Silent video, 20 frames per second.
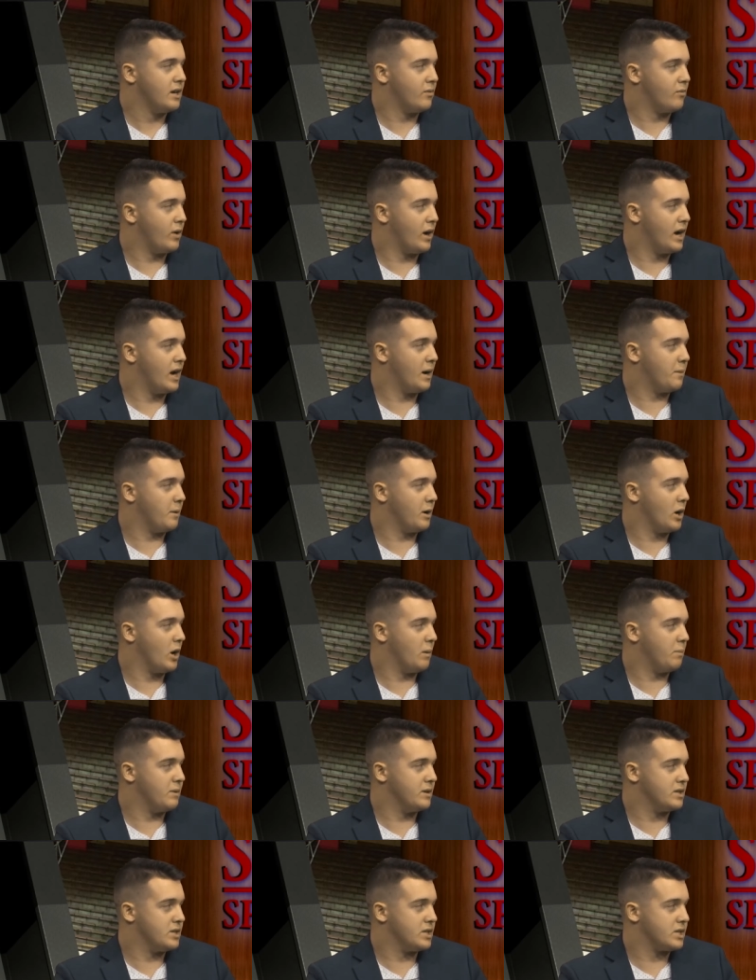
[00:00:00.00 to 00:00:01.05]
right now my
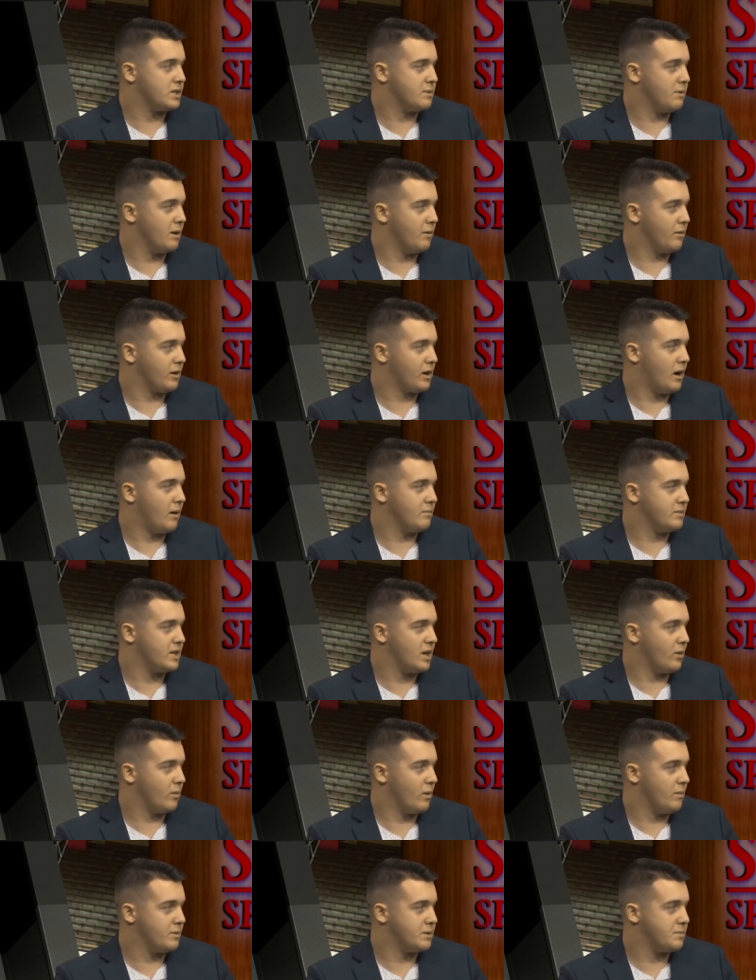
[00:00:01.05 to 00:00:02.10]
hope is just to be able to commentate
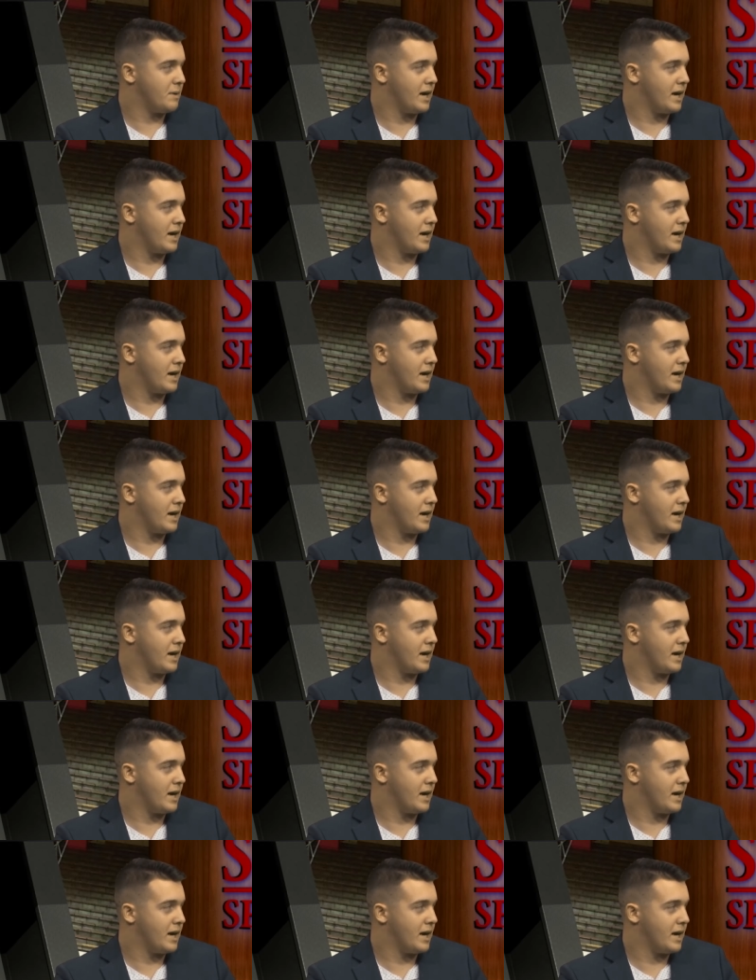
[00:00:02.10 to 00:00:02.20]
women's